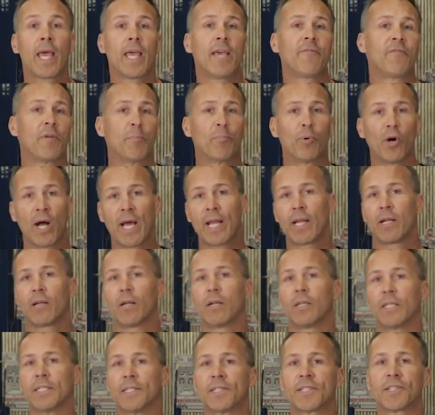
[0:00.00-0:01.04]
If you're planning
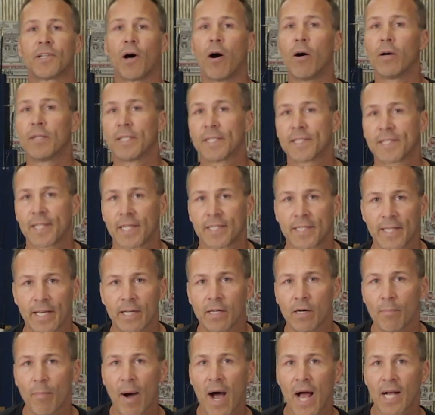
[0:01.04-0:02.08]
on installing the
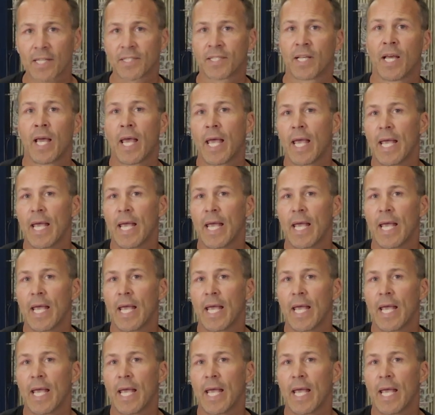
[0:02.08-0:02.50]
6AL box